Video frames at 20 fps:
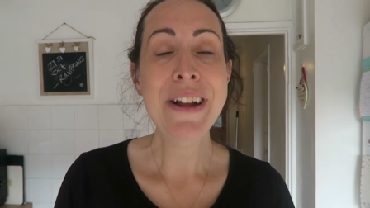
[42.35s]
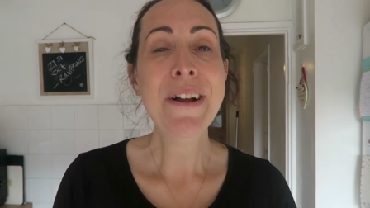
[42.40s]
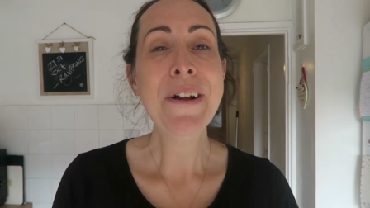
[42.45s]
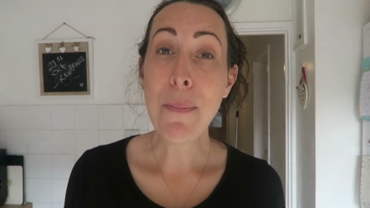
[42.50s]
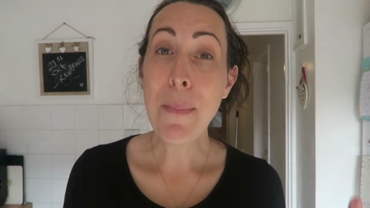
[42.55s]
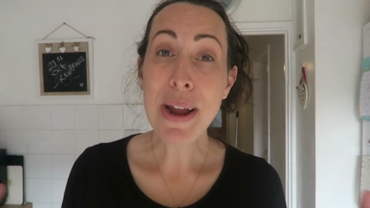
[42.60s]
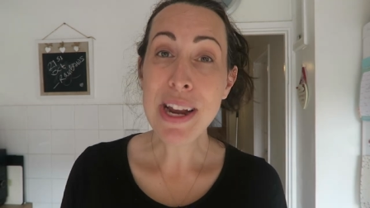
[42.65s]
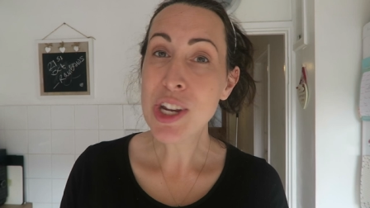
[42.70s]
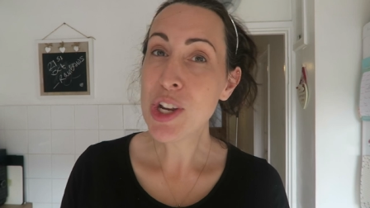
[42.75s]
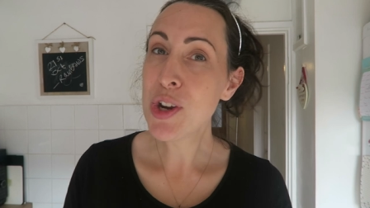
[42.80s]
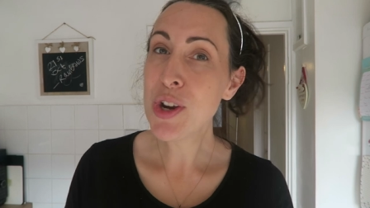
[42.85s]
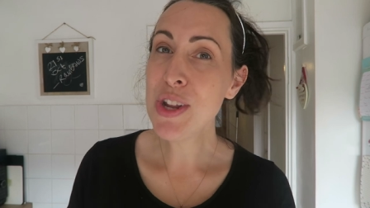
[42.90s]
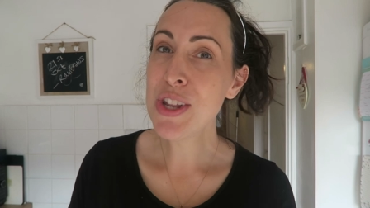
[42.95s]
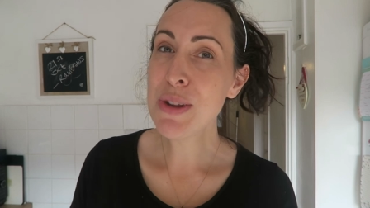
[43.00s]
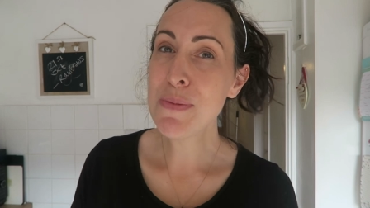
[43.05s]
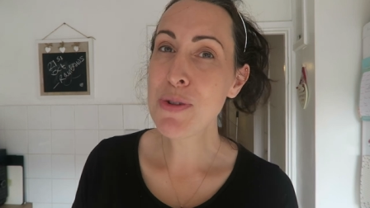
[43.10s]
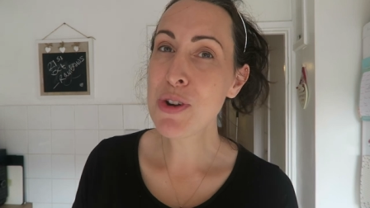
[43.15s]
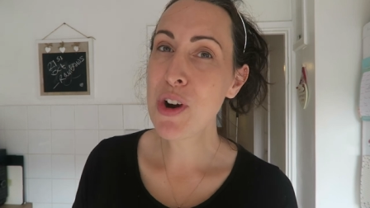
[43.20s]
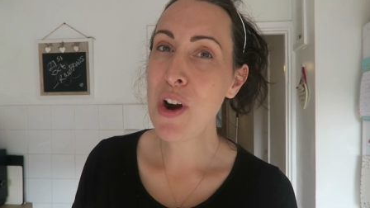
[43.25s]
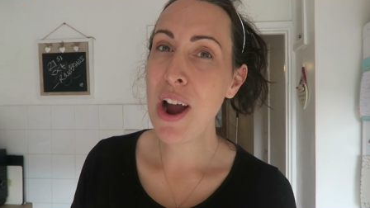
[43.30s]
So make sure you
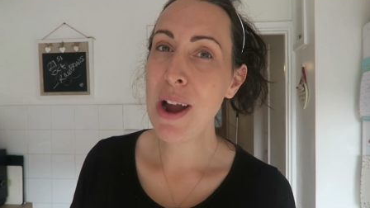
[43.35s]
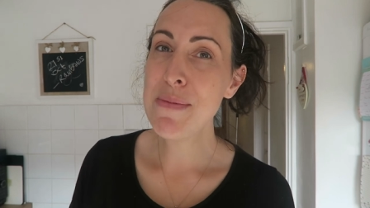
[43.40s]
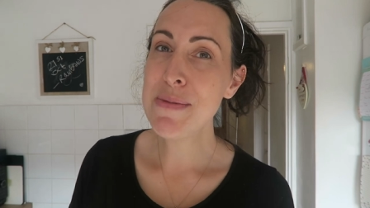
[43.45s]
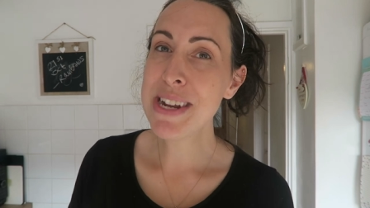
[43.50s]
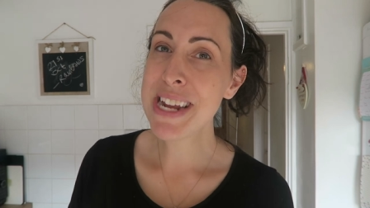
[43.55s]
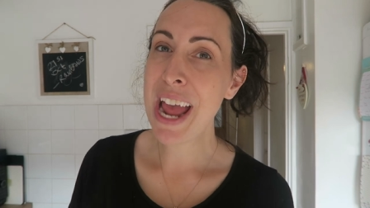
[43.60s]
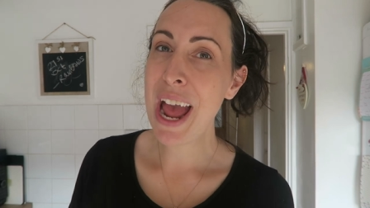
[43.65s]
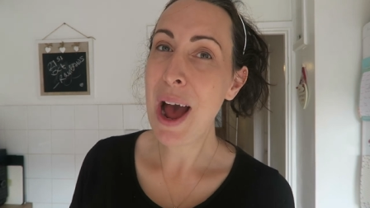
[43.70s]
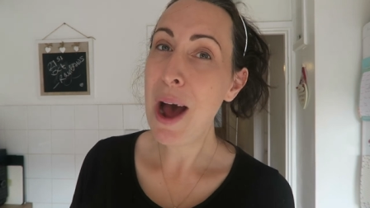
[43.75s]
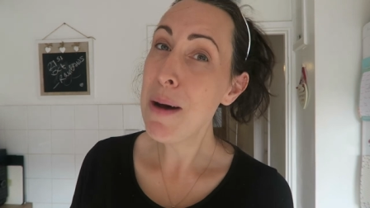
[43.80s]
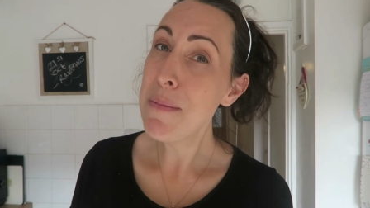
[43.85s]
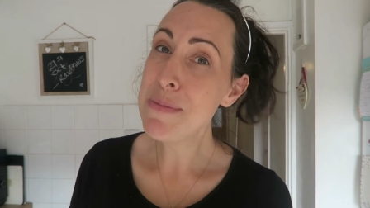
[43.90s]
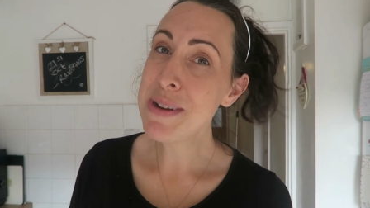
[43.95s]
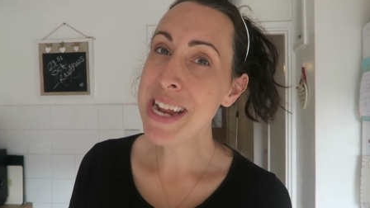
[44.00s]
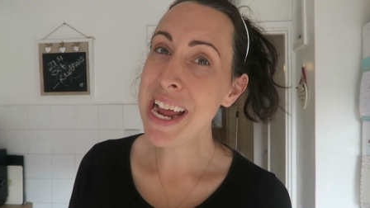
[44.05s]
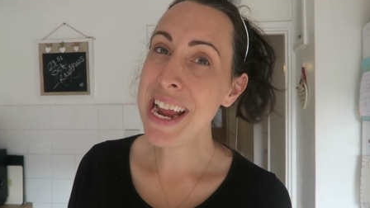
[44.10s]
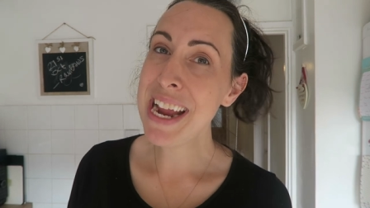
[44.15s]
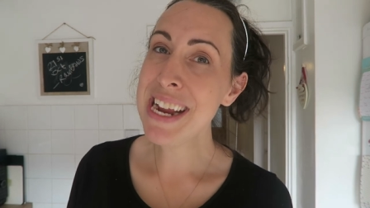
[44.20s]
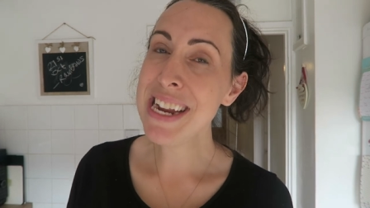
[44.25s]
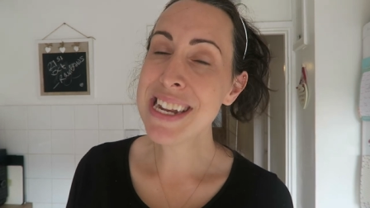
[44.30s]
subscribe to get
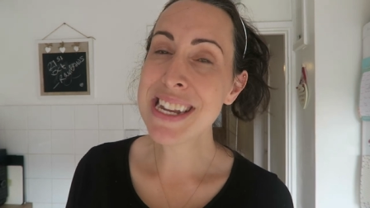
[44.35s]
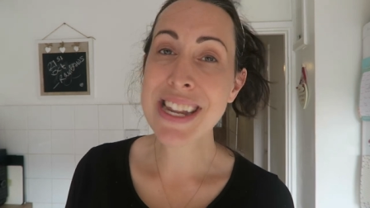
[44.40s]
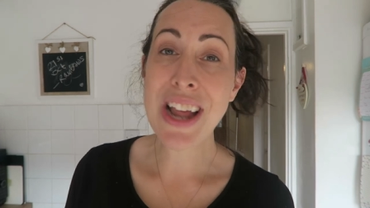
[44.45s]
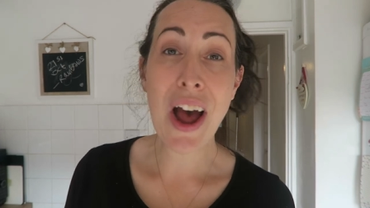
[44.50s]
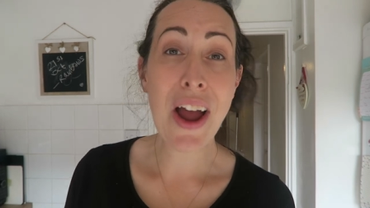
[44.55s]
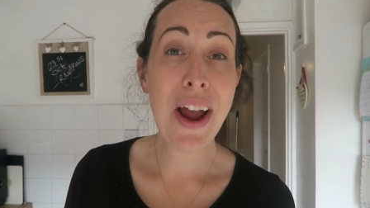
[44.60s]
updates.